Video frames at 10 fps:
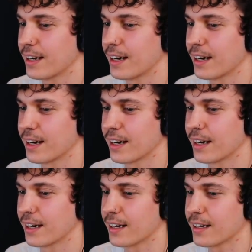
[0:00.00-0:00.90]

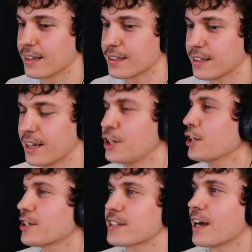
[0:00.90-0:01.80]
And you could
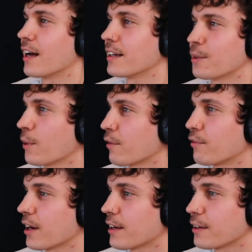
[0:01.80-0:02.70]
just tell he didn't want to
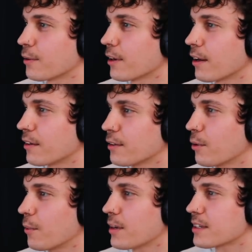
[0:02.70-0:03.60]
fucking do it at all. No
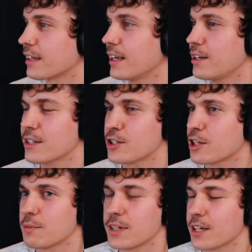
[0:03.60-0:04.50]
one wants to, he's a
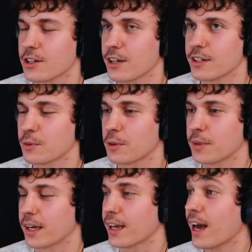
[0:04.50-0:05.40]
gym teacher. He doesn't want to be
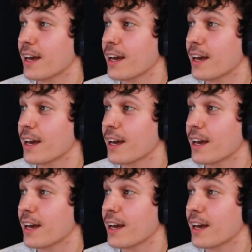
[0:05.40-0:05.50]
like, hey,